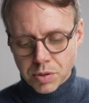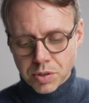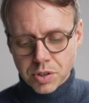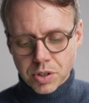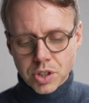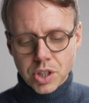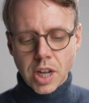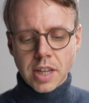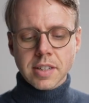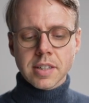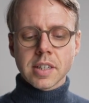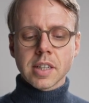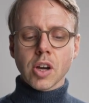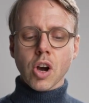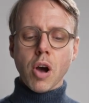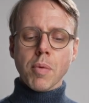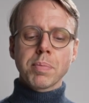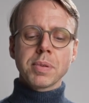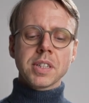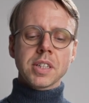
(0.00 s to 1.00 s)
So just the
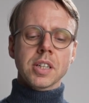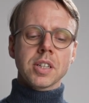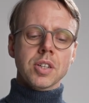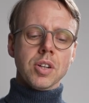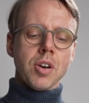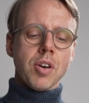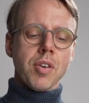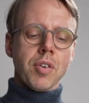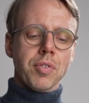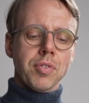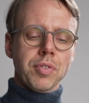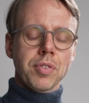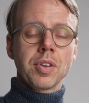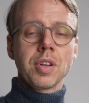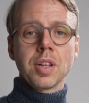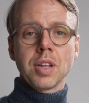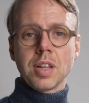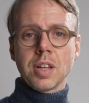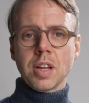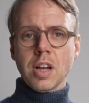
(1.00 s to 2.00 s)
opposite of
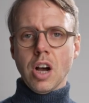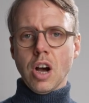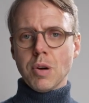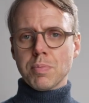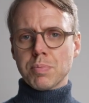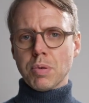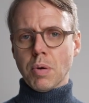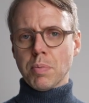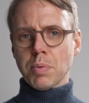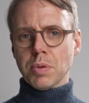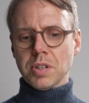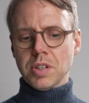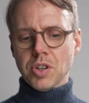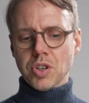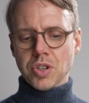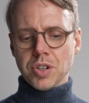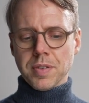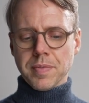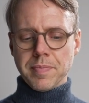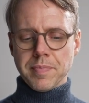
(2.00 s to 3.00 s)
our
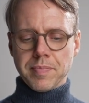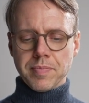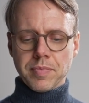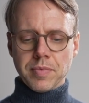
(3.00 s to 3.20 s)
proposition.